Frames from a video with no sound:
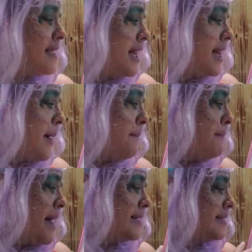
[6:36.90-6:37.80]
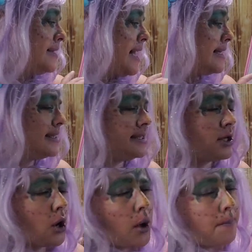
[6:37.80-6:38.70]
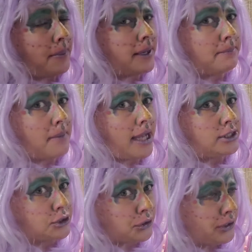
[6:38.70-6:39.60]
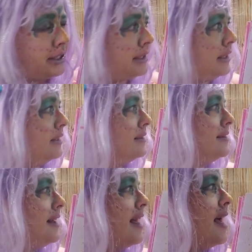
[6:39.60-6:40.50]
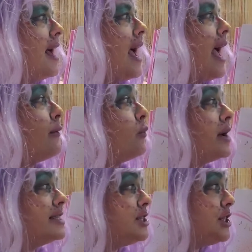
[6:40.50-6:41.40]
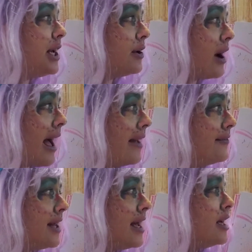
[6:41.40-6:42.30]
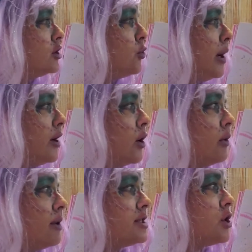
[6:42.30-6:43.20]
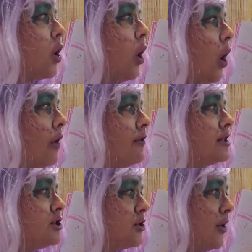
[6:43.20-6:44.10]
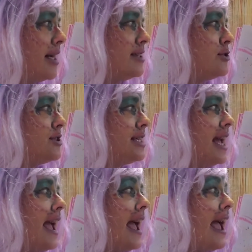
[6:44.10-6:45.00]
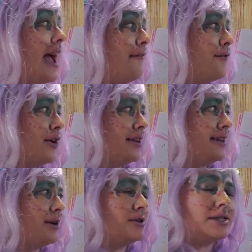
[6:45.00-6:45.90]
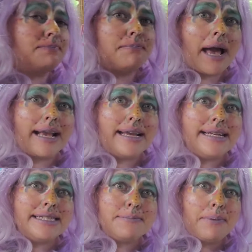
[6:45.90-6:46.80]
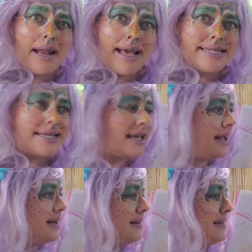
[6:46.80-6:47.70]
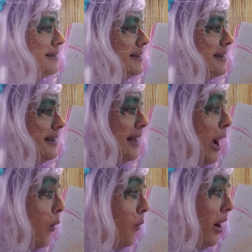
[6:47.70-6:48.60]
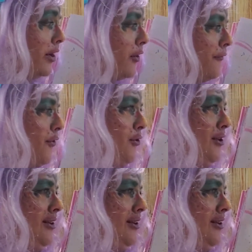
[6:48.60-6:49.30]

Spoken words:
the mess that's up in my tree. And when she arrived, Twinkle was overjoyed to see everything was back in its place again. How wonderful!